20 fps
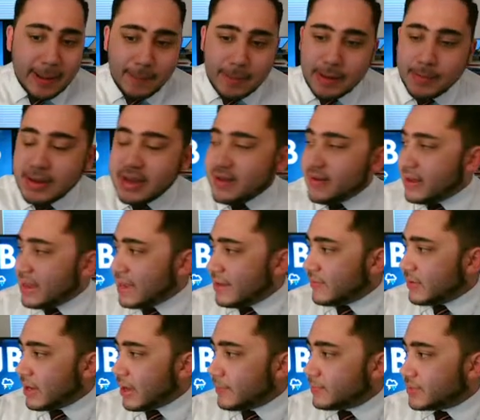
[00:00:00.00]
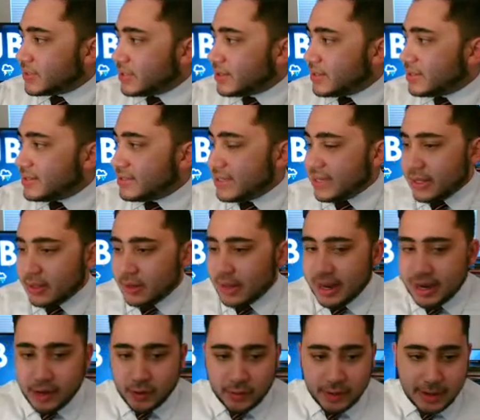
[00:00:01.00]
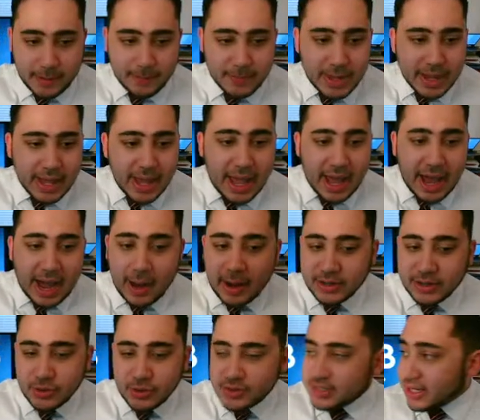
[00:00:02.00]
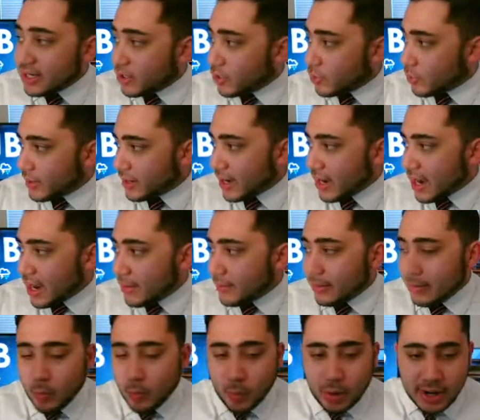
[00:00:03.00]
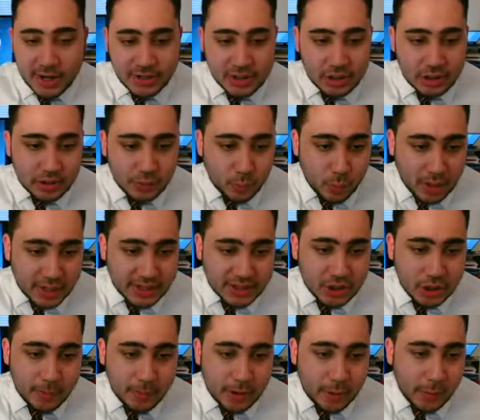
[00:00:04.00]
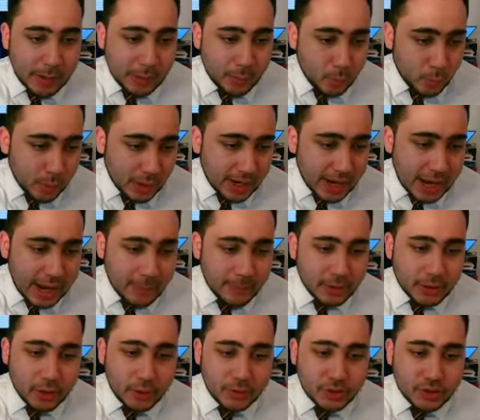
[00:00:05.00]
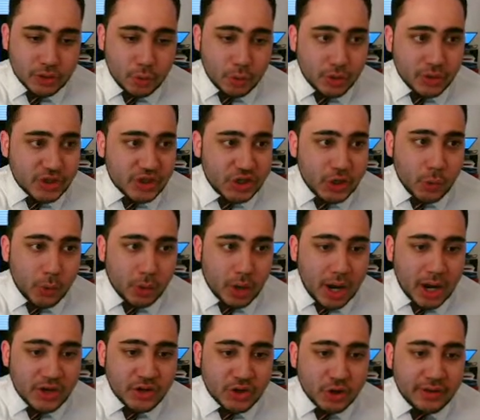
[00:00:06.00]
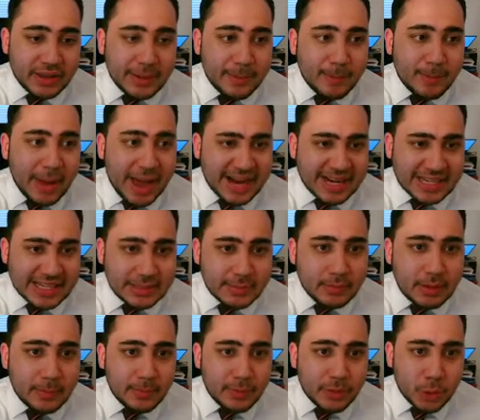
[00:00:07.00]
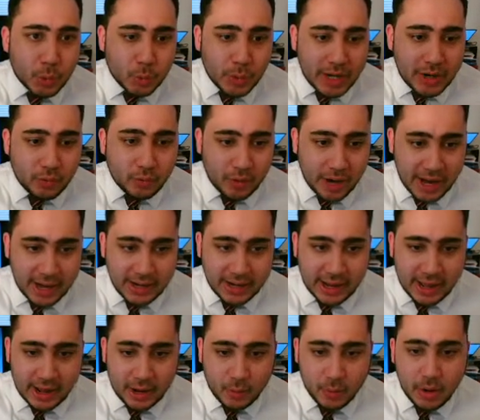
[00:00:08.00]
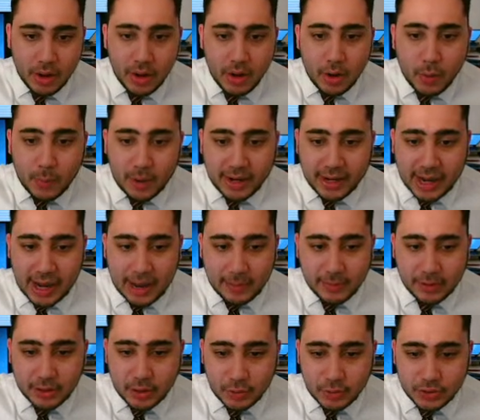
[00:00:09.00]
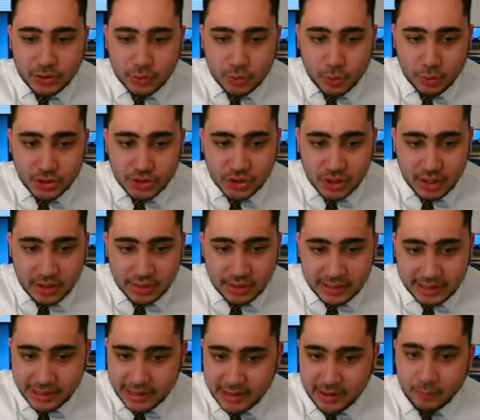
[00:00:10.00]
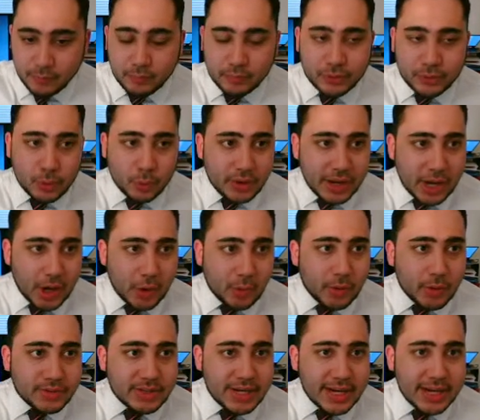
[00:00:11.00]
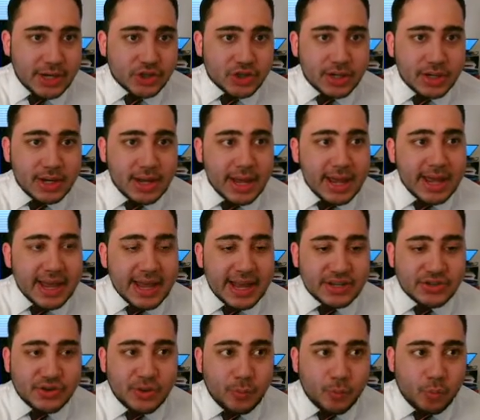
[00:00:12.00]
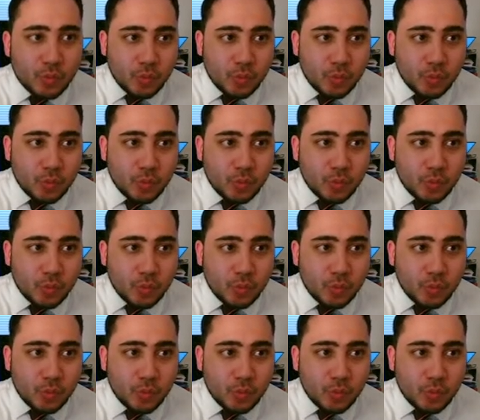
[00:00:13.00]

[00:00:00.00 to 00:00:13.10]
maybe even up to the Deal area. I do see a quick comment wanting to know about Wicomico Shores. You are under the maximum threat right now. Wicomico Shores, the tornado rotation is